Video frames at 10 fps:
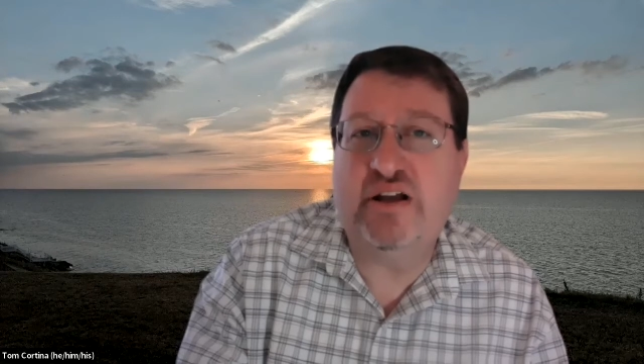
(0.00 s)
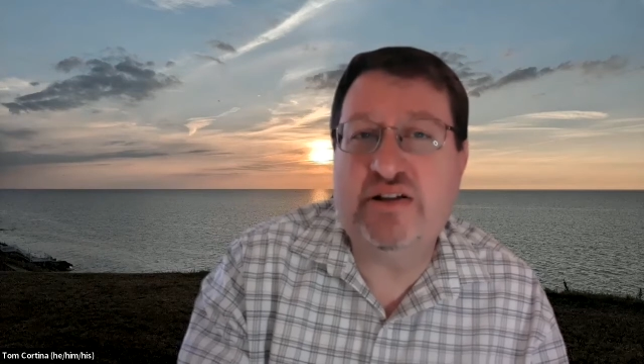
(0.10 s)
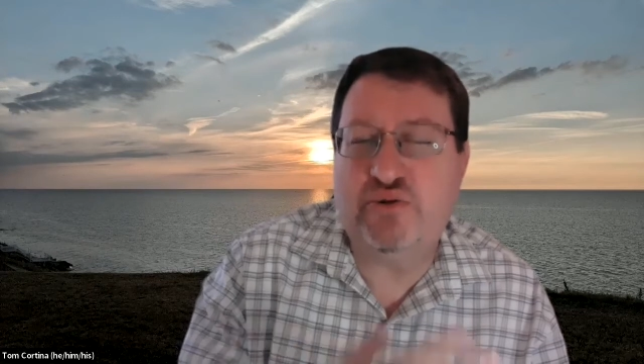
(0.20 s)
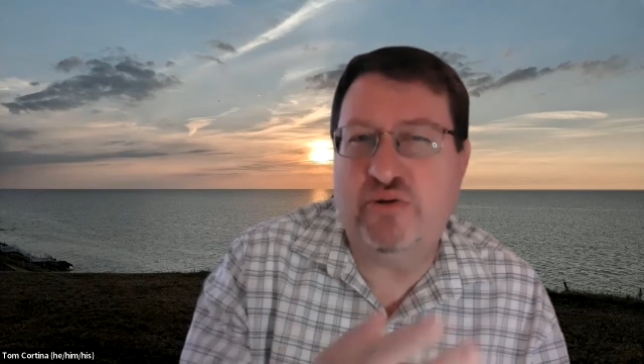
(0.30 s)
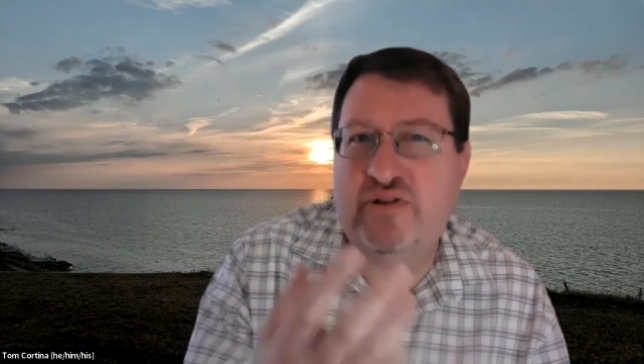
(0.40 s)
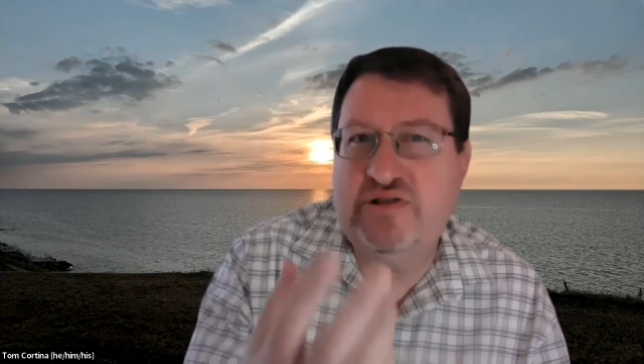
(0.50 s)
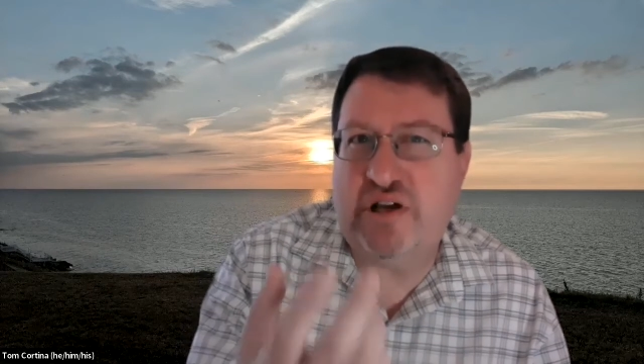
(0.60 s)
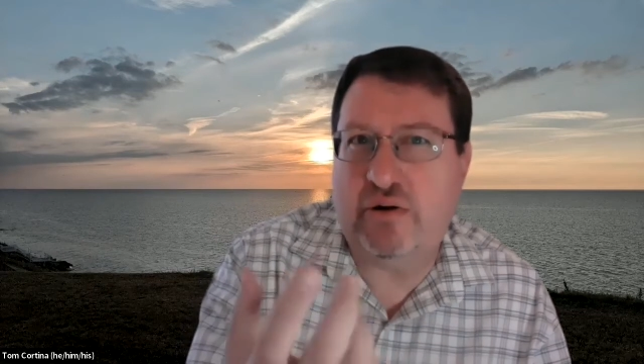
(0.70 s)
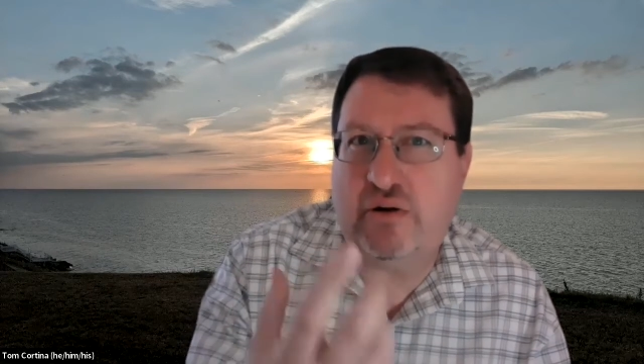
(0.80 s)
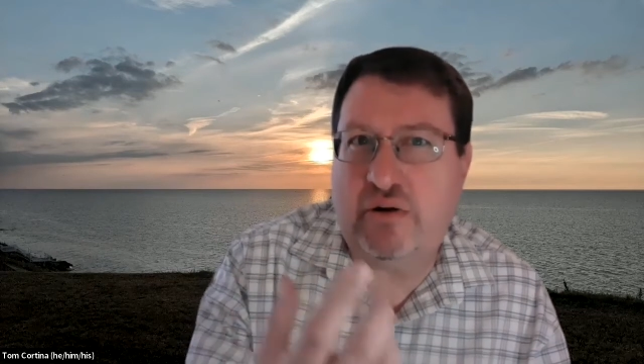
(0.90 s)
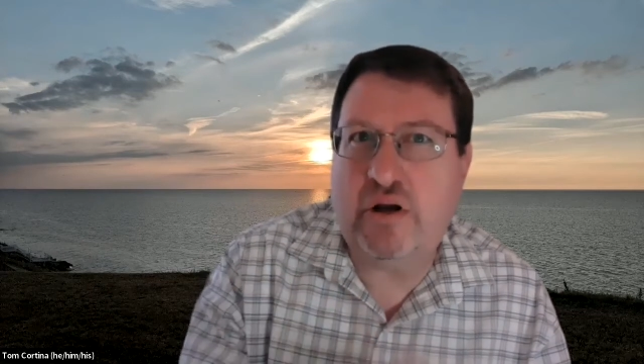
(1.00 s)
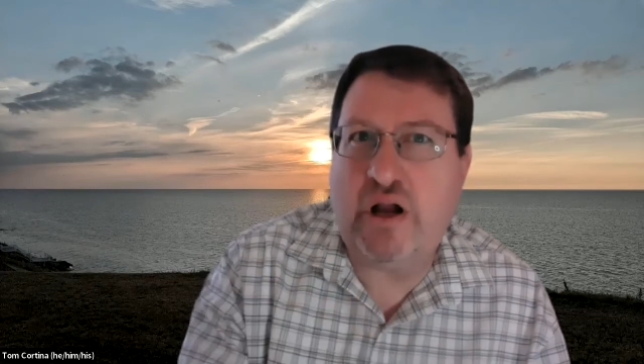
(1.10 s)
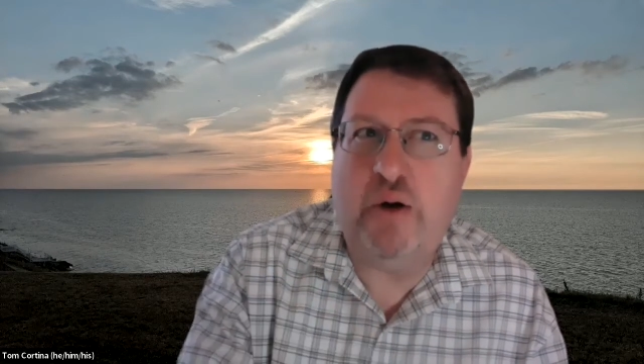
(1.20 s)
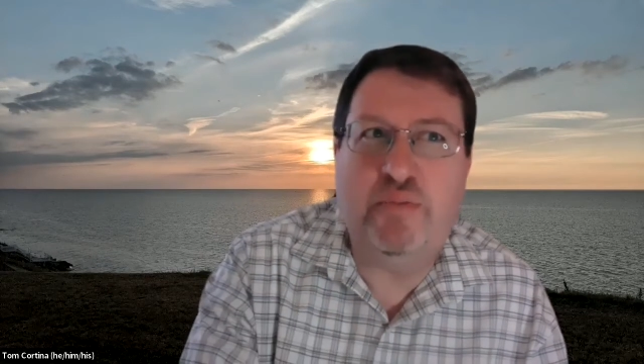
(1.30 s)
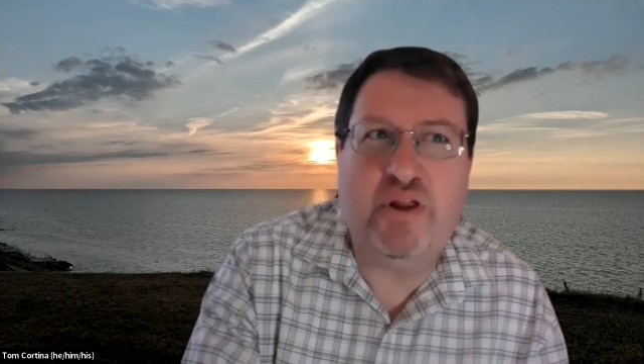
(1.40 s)
That's sort of the center
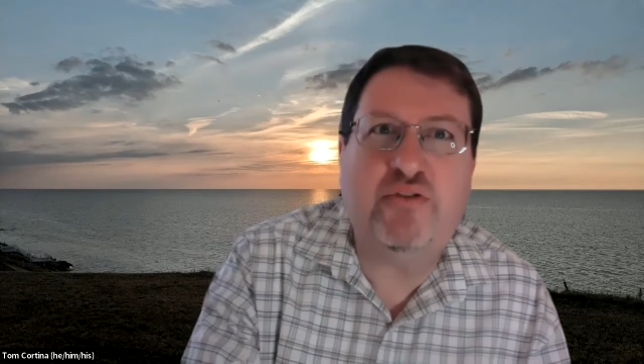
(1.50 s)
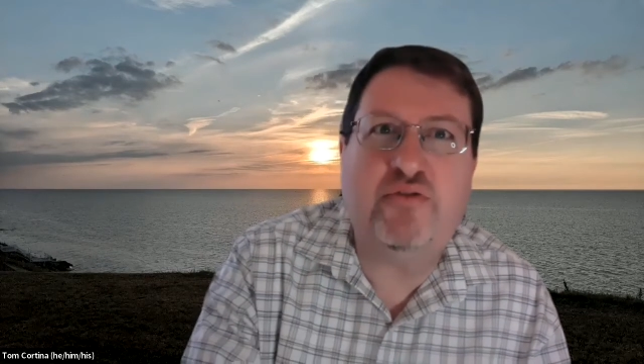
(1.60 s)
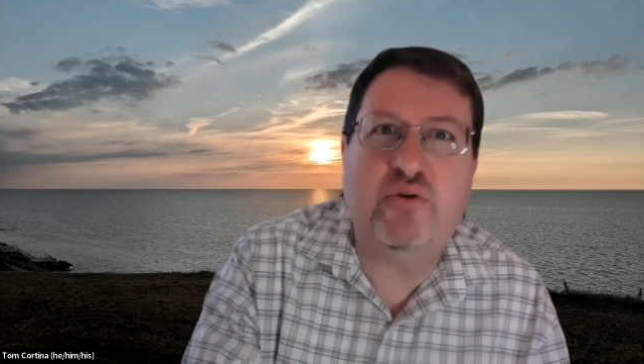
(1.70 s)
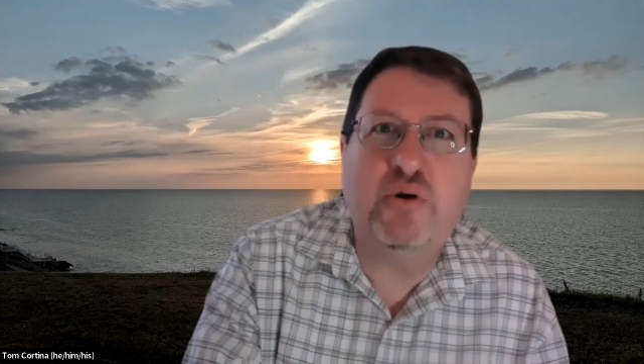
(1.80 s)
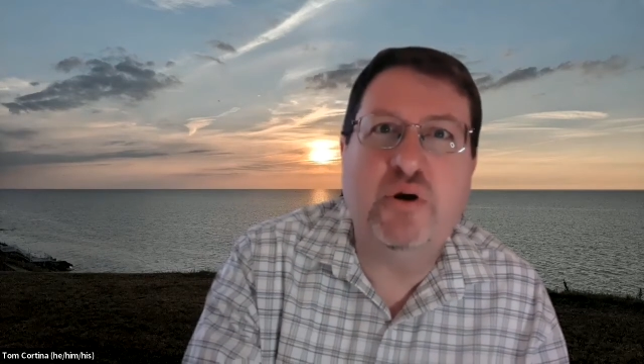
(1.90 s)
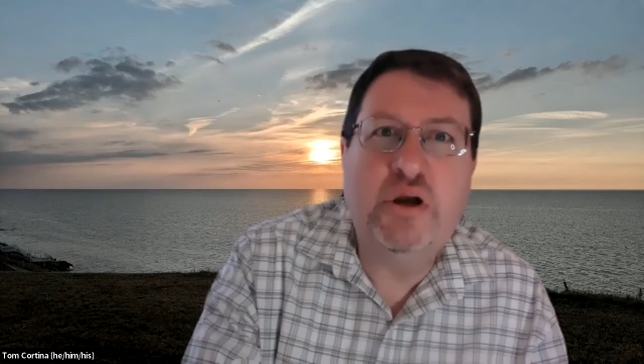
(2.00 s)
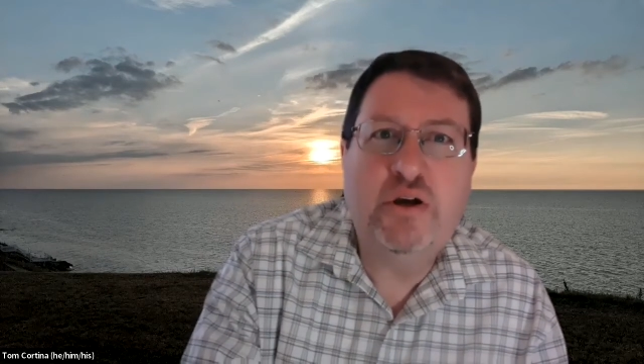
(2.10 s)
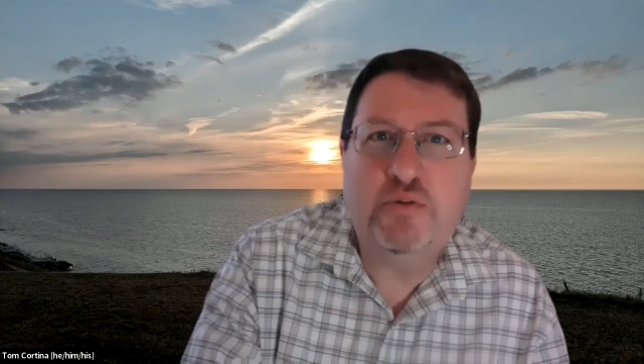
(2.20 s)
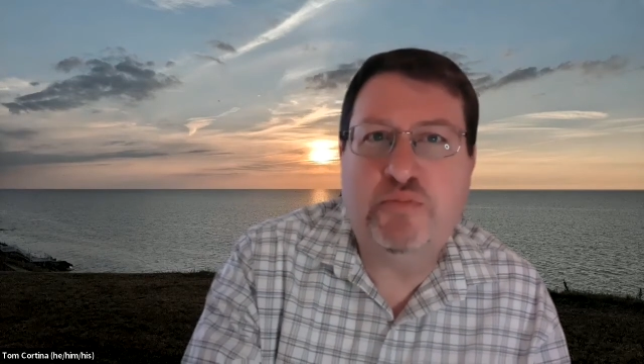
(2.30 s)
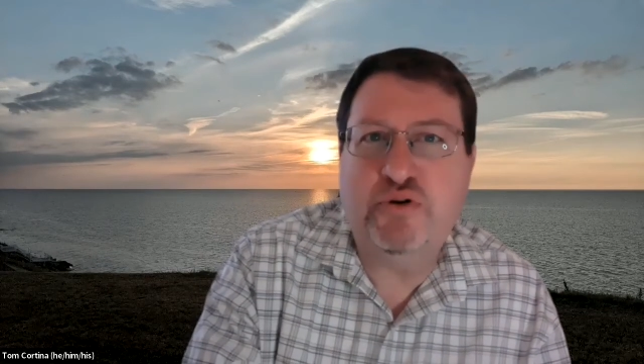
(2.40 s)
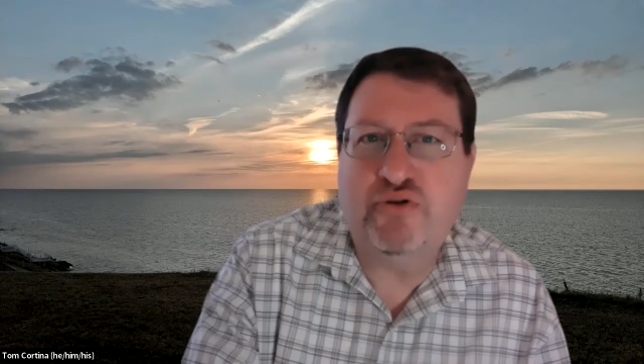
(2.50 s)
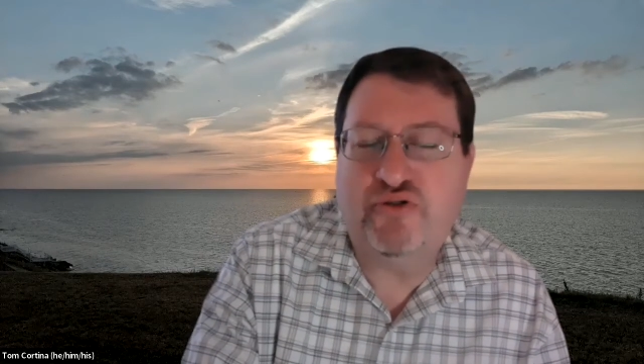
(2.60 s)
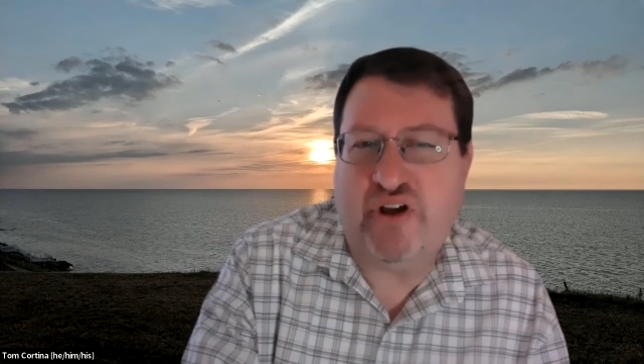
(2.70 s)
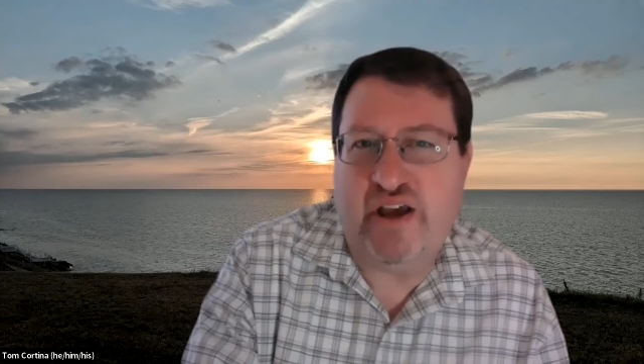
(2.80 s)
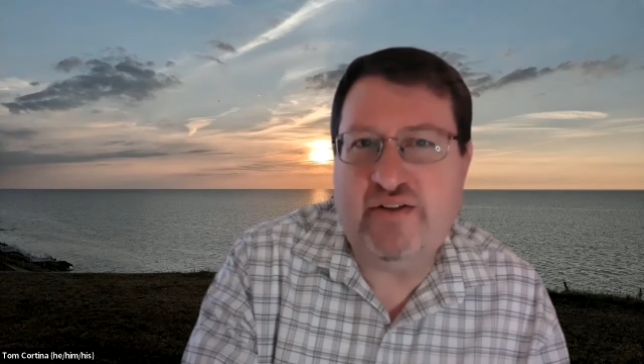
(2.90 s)
complex for computer
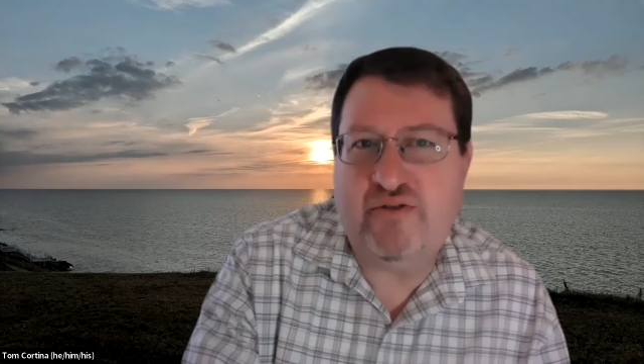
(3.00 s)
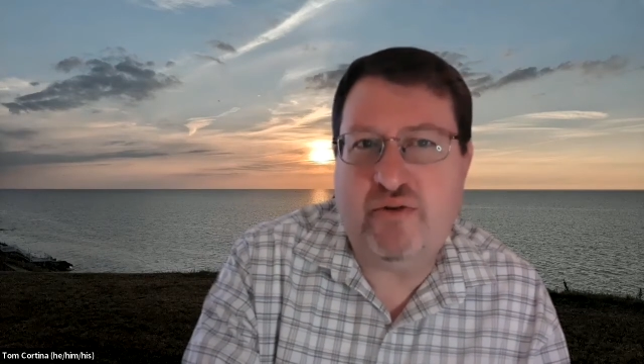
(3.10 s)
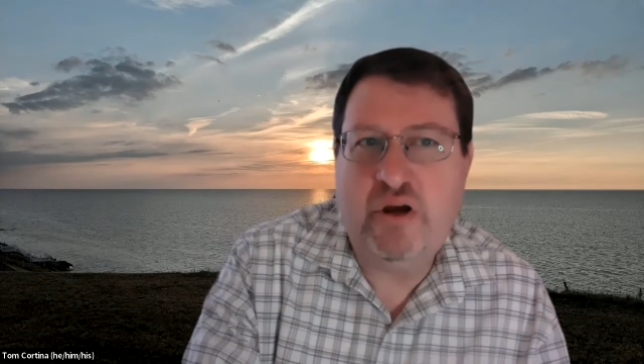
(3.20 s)
science.